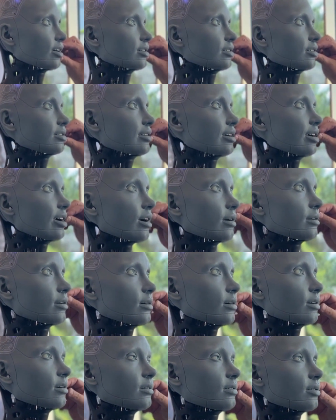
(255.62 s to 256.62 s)
as an
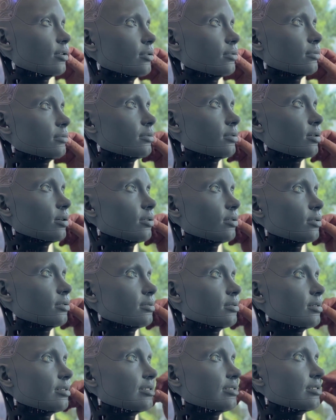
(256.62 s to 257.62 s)
AI, human
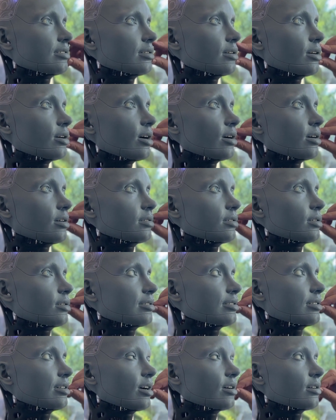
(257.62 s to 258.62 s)
robotics
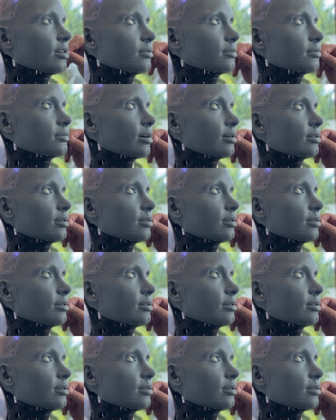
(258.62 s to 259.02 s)
interaction research